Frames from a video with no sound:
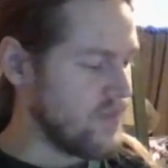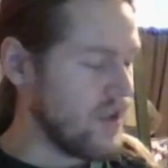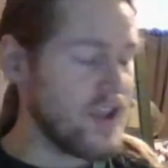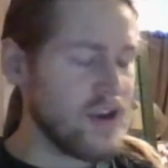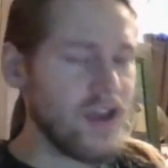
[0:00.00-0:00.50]

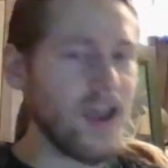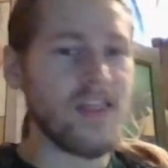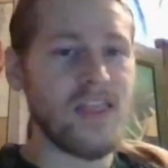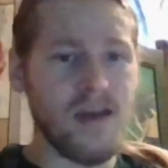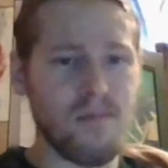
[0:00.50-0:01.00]
And
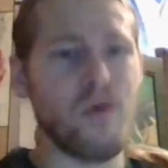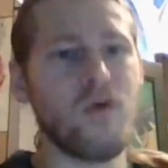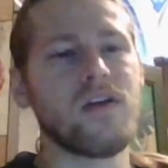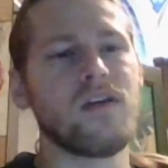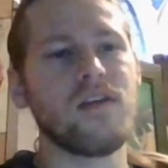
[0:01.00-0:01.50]
at that
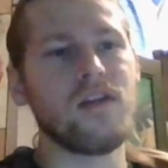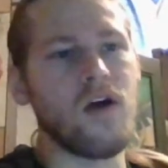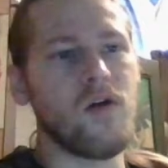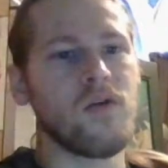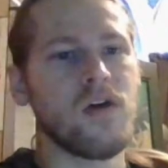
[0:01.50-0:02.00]
point,
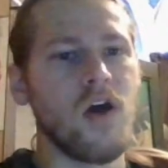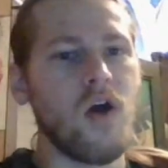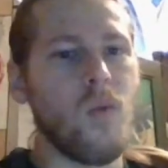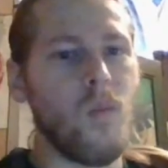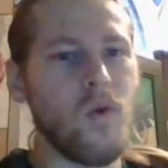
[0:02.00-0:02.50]

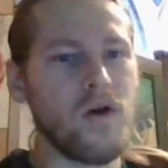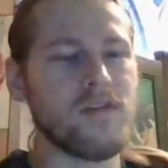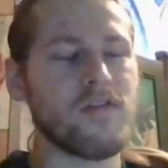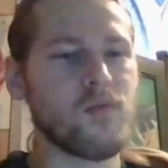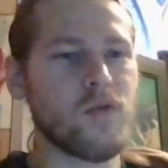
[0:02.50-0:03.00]

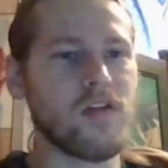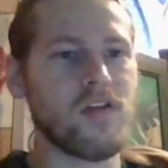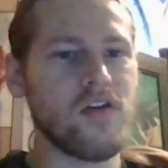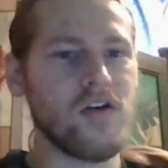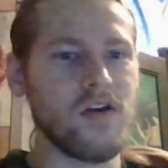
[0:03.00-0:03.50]
once we
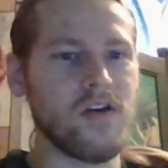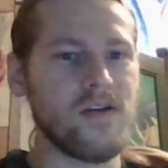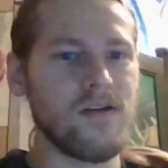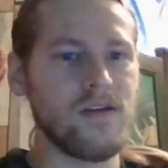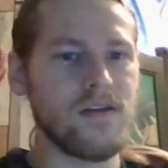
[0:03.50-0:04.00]
start,
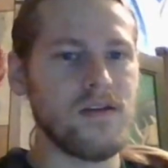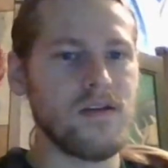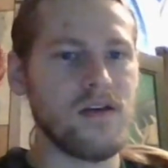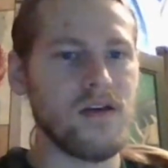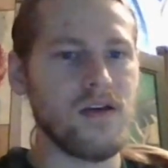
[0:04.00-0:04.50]

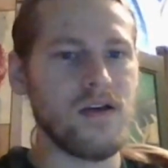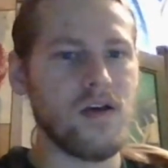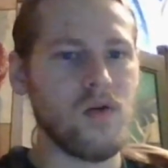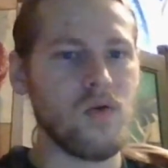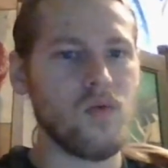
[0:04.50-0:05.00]

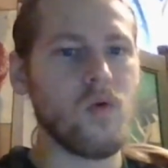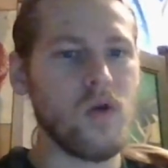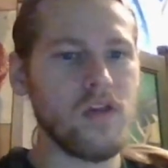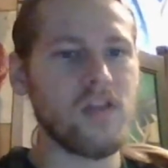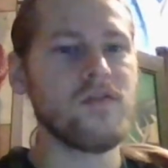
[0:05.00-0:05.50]

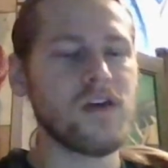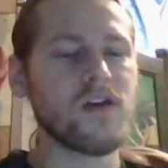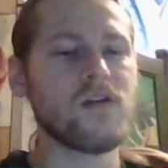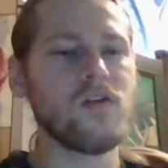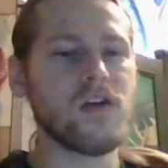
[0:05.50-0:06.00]
once the
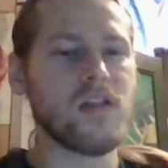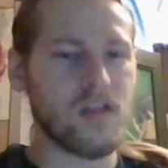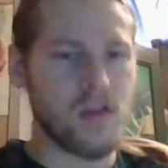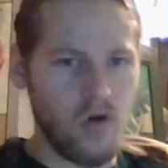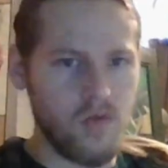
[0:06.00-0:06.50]
vehicle
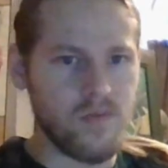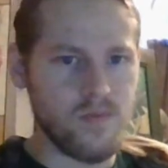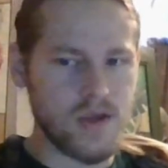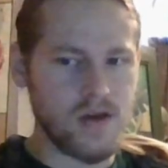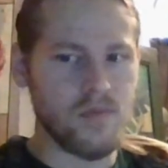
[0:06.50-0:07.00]
itself
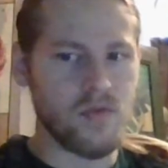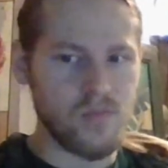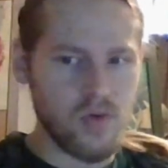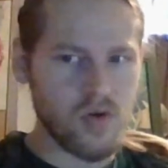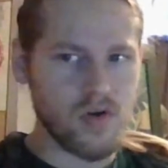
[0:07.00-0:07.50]
becomes
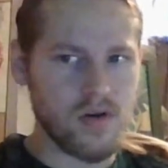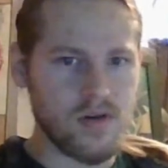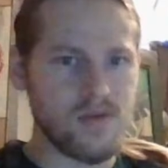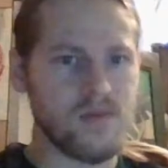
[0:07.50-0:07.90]
important,